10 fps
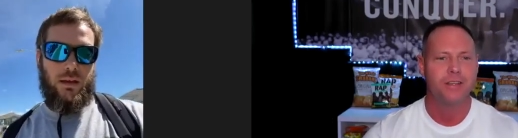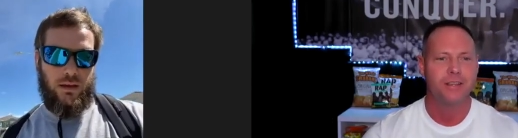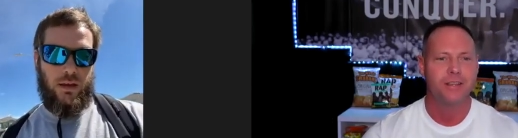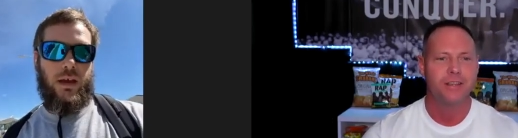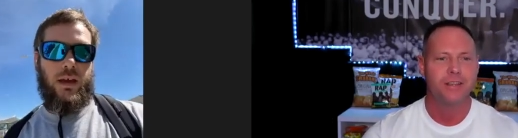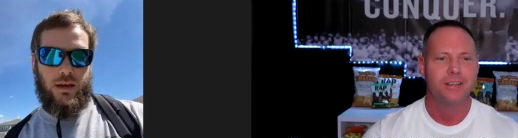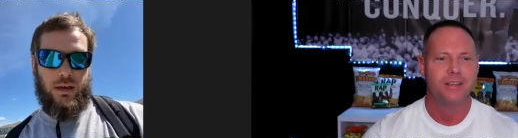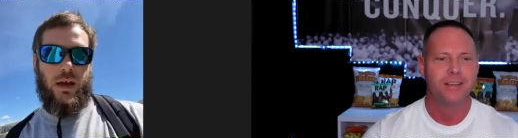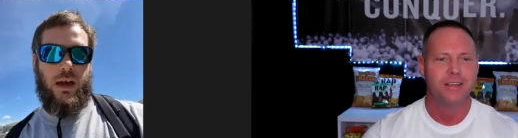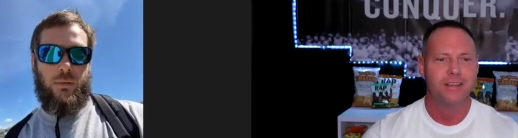Speaker 1: Yeah,
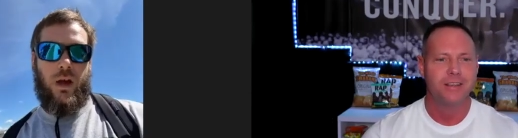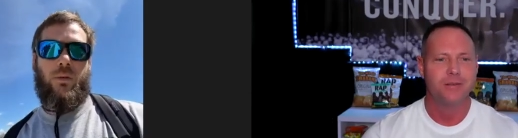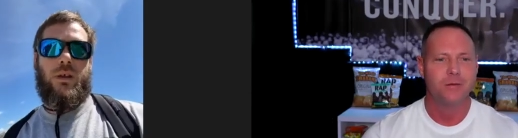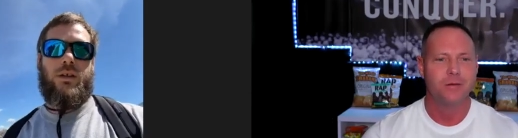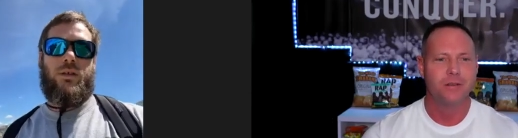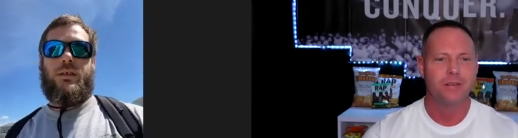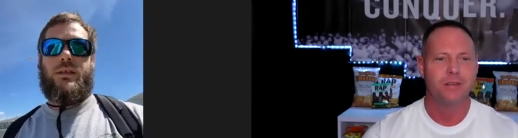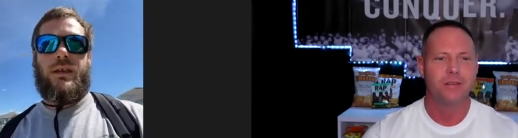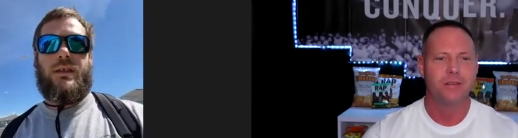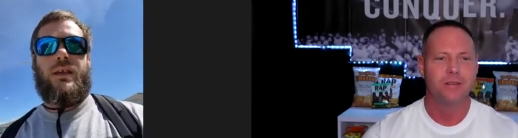I, I went there in
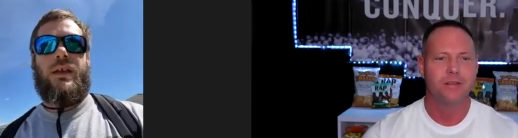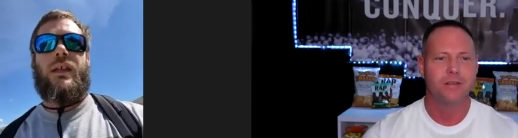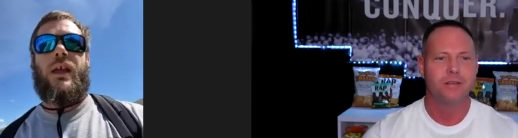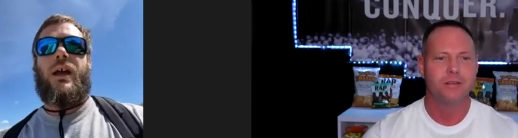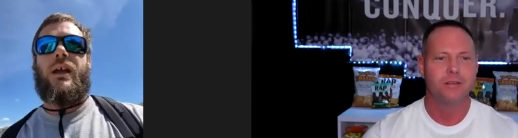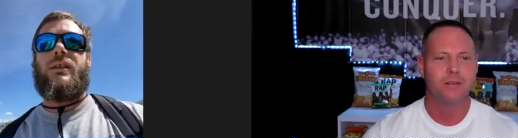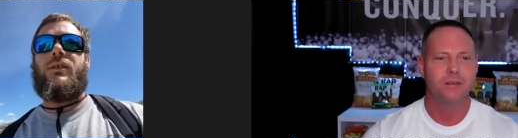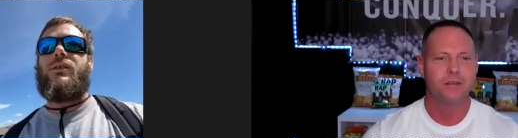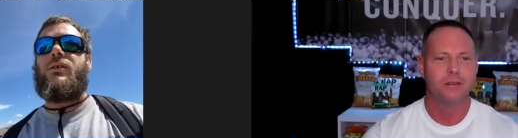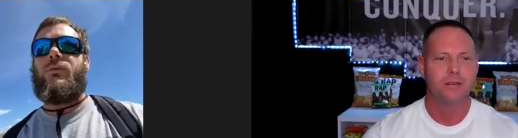16. I got there
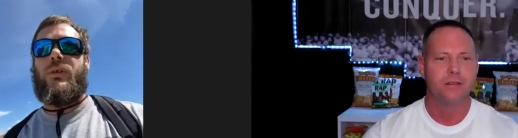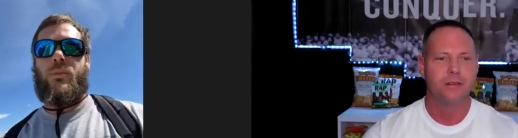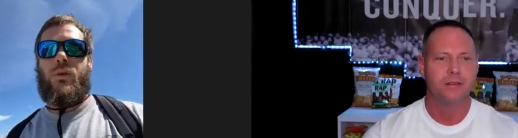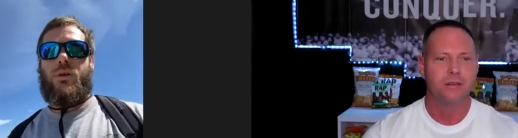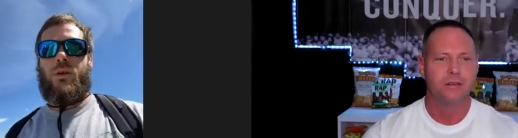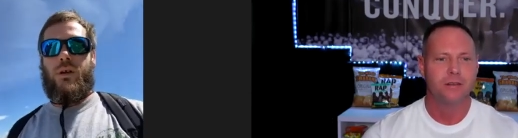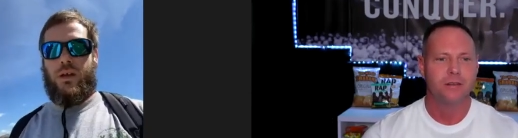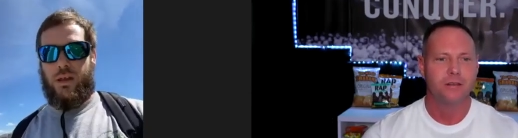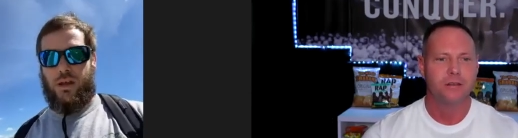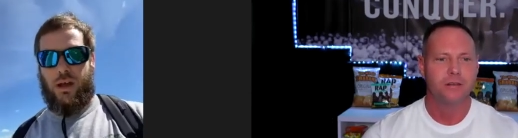in November,
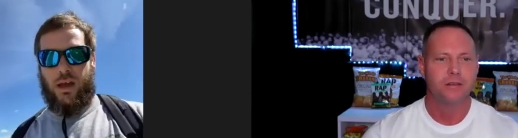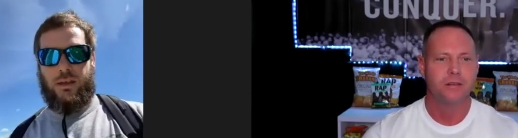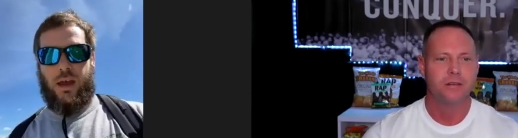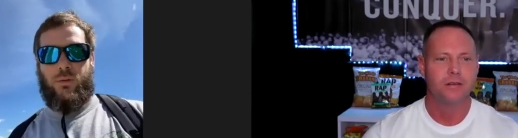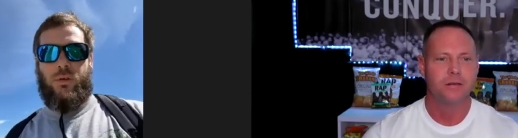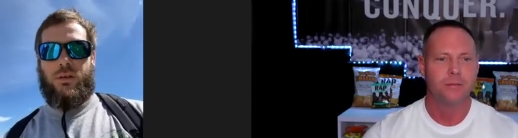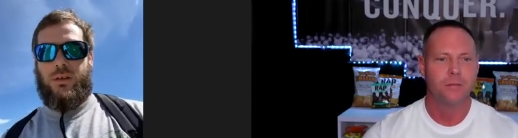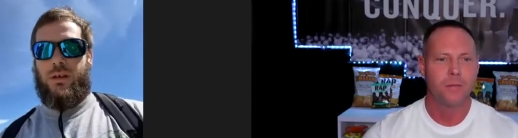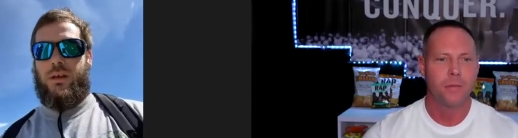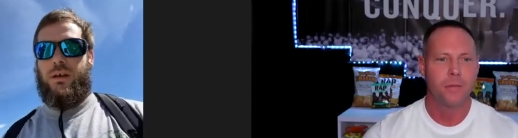and uh, I, I worked.
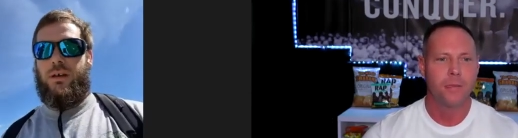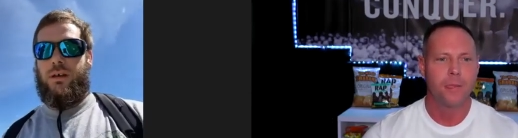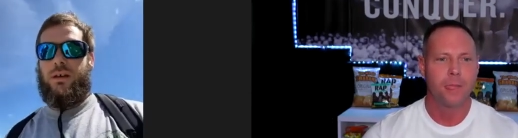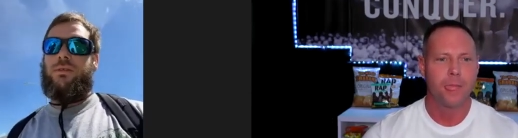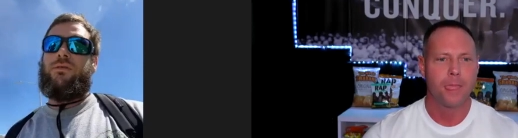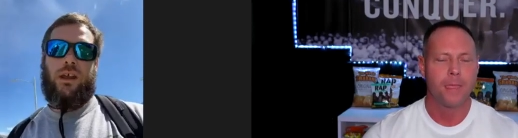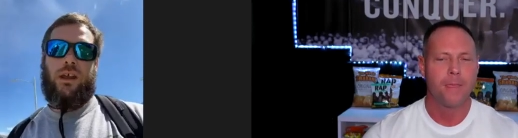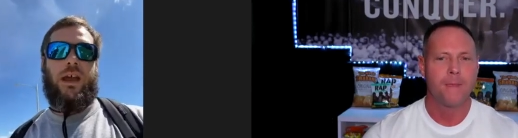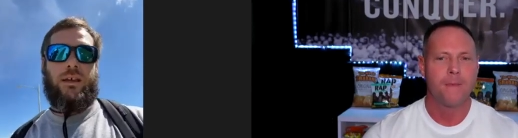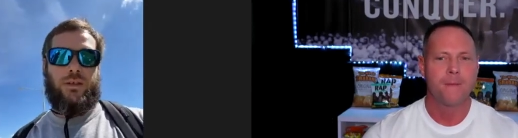Uh, it's funny, I
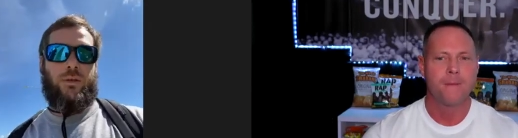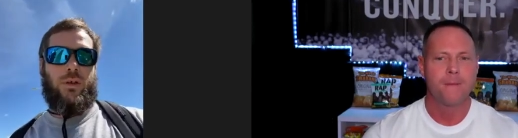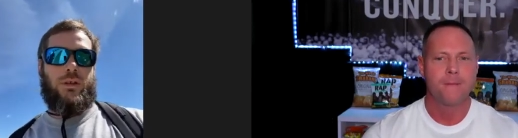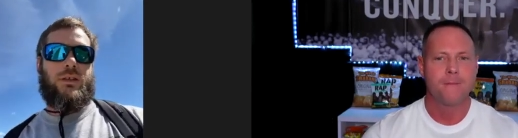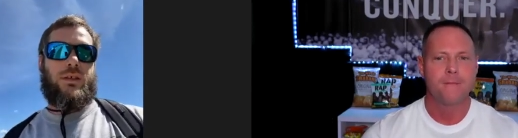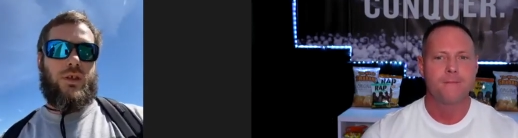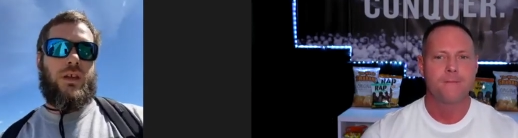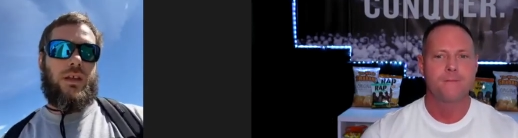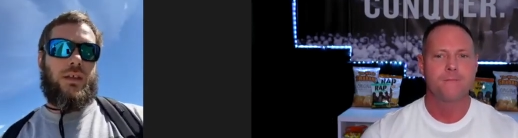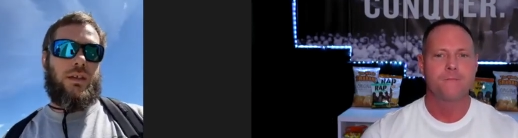actually worked as a
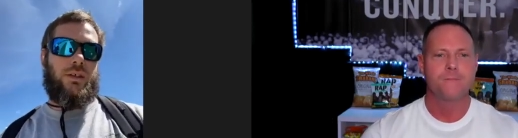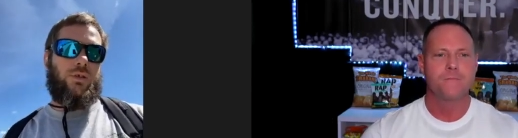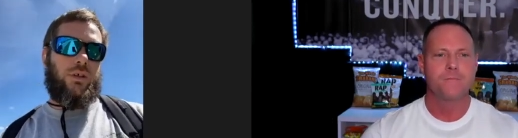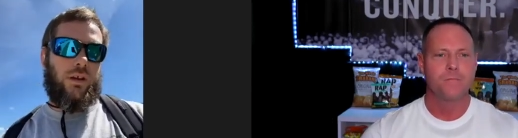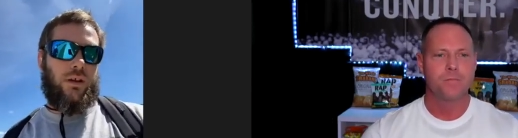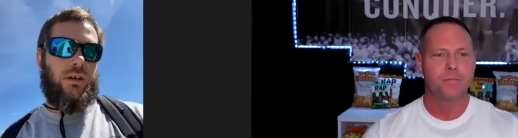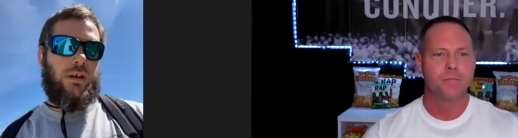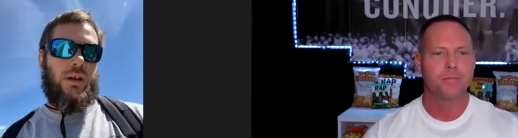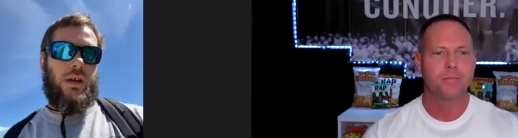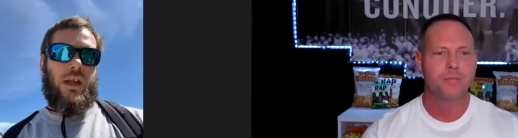GED teacher there.
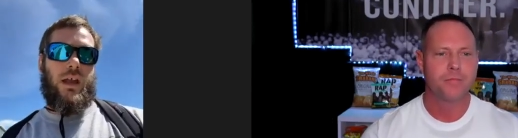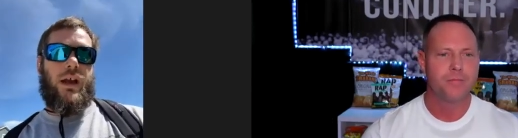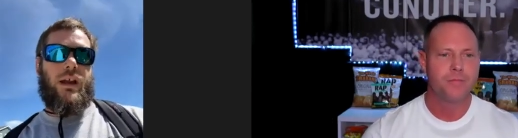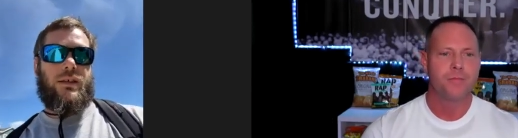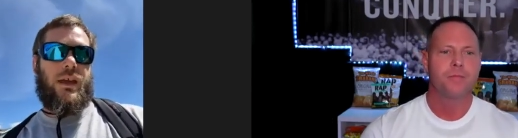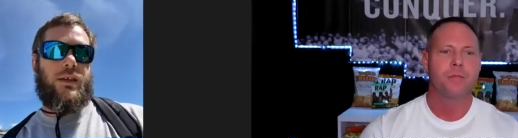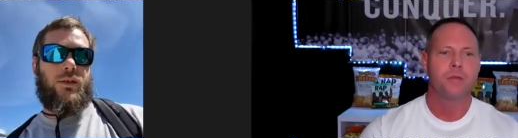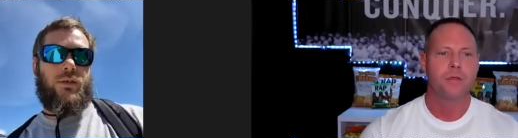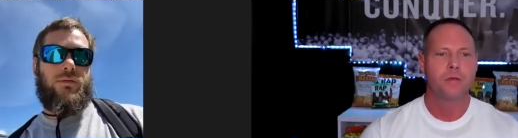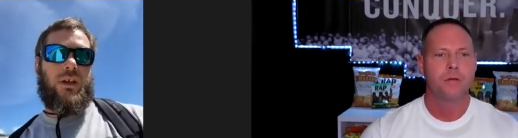I got a state
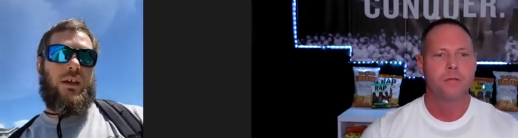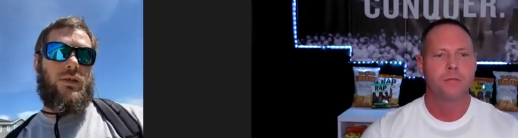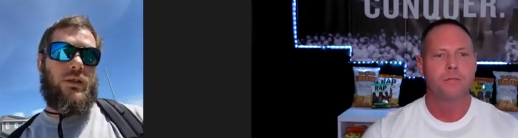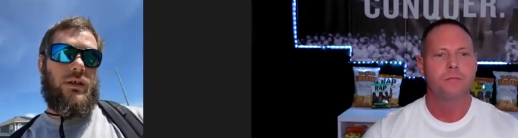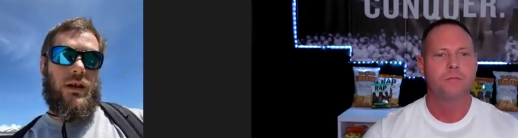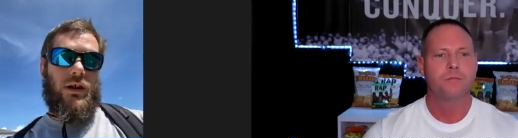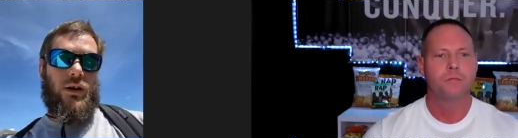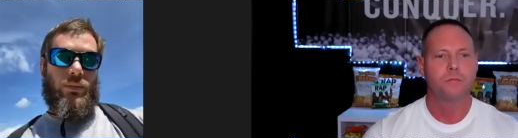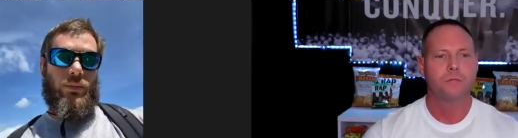certification to help